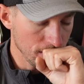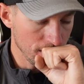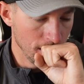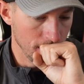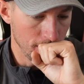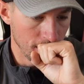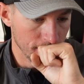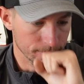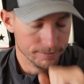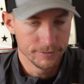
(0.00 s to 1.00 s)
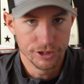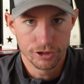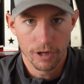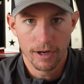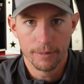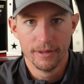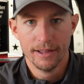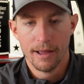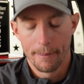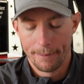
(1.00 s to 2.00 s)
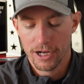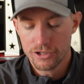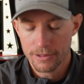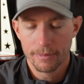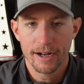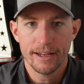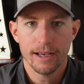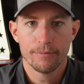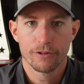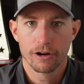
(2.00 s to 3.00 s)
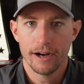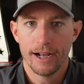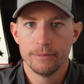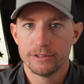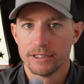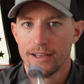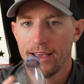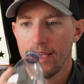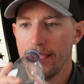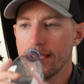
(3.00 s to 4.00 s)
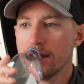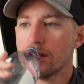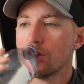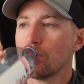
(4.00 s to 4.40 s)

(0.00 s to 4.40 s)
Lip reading: You show up, bunch of money up for grabs, and